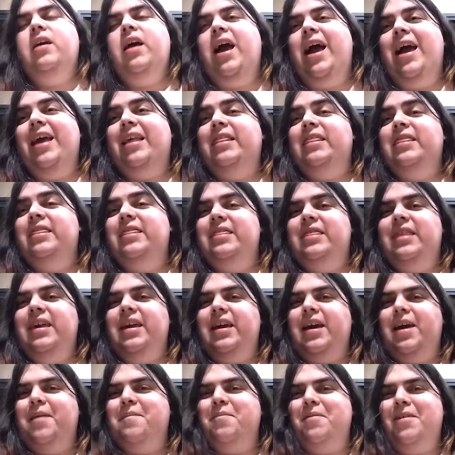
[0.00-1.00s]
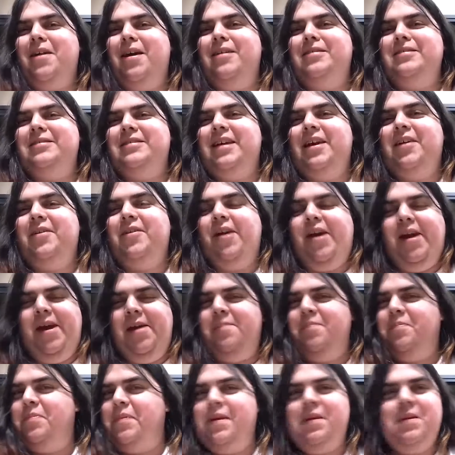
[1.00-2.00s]
I think I pronounced that
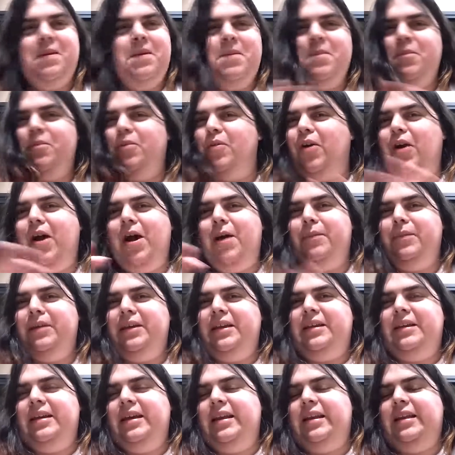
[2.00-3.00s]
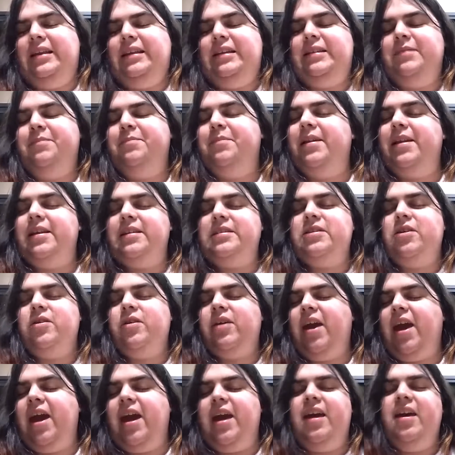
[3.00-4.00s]
right. Probably didn't. But it's
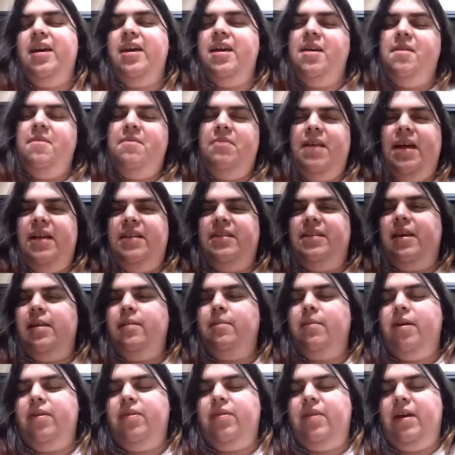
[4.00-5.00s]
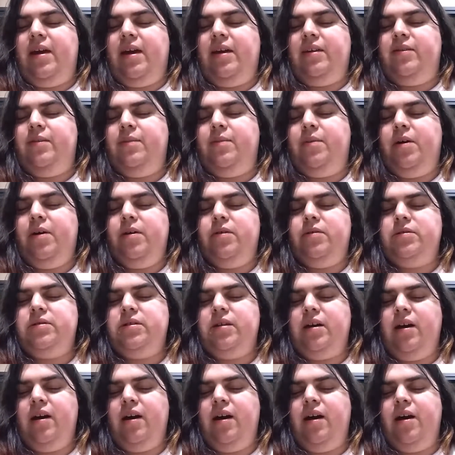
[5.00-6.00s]
okay. That's like my thing, I suppose.
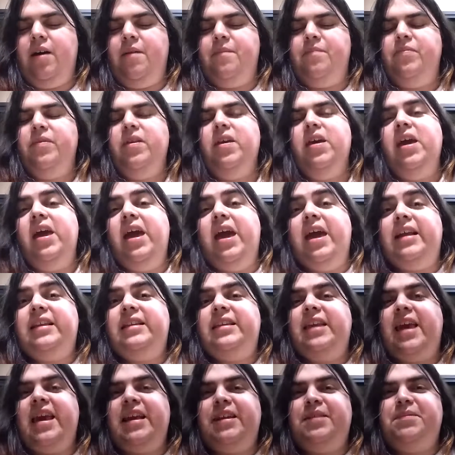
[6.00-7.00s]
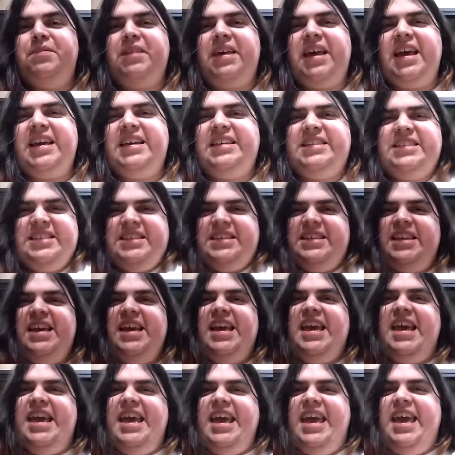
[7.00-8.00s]
It takes place
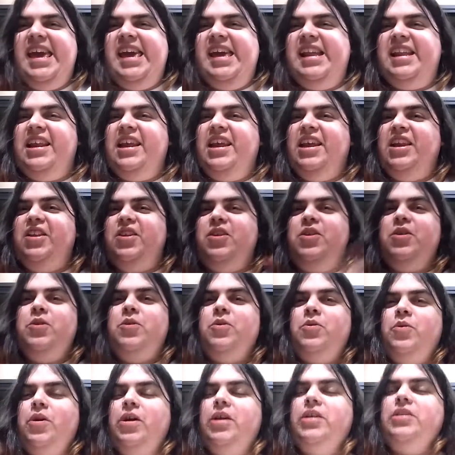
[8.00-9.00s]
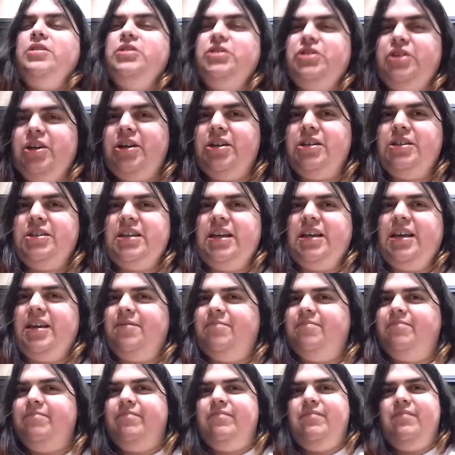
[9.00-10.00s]
in New
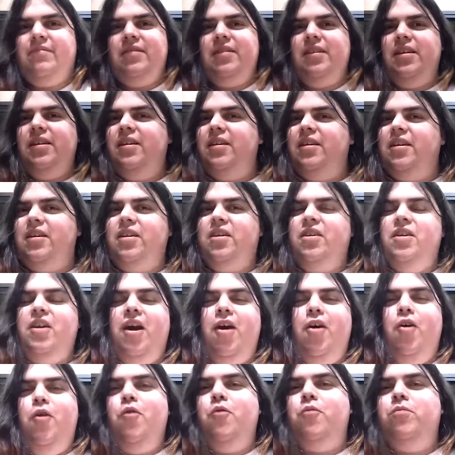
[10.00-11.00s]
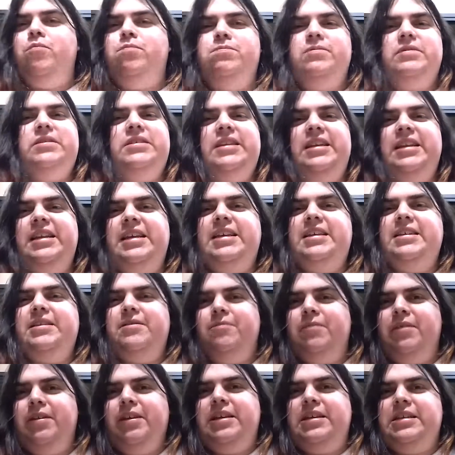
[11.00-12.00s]
Jersey. No city
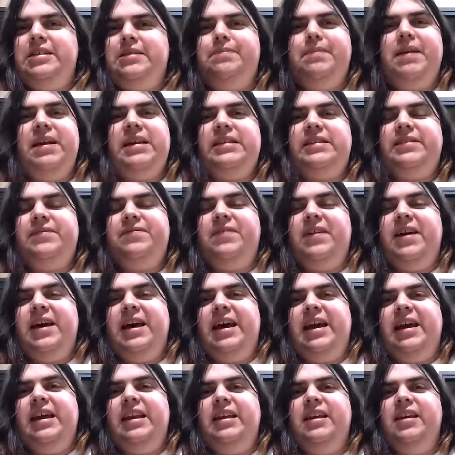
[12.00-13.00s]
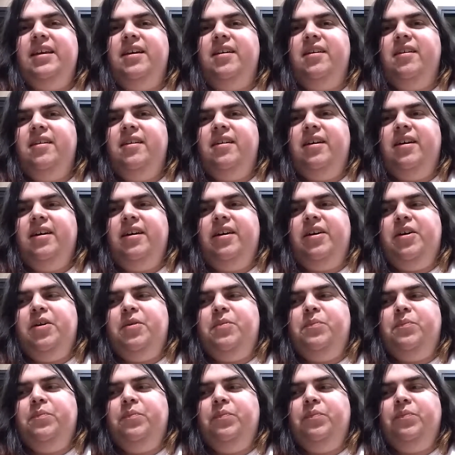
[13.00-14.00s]
really specified.
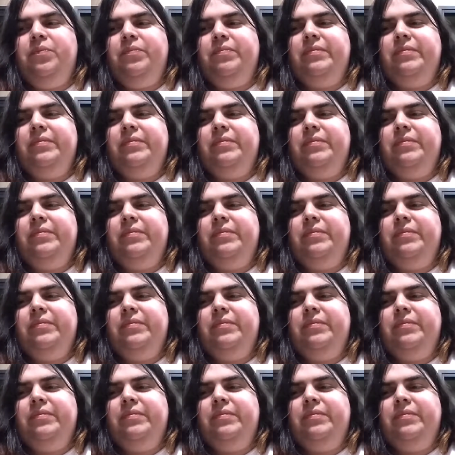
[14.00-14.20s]
Or